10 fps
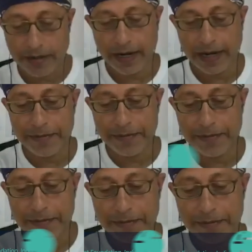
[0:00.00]
I mean,
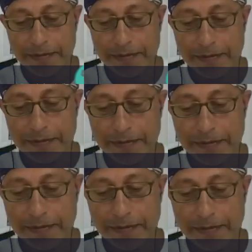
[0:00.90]
I
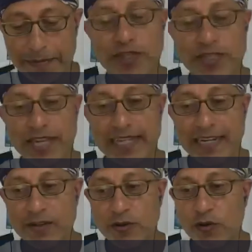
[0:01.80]
would say
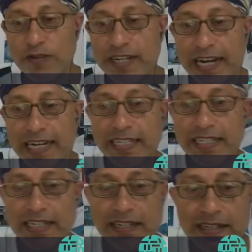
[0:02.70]
that
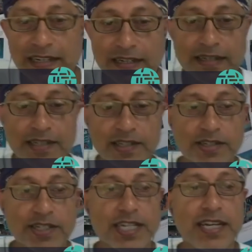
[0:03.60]
COVID-19
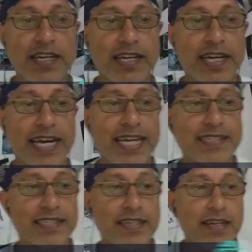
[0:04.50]
certainly
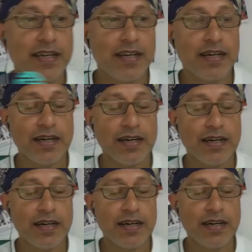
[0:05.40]
has
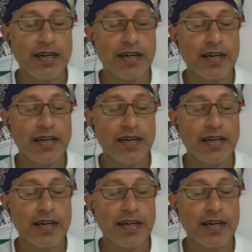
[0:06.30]
created a new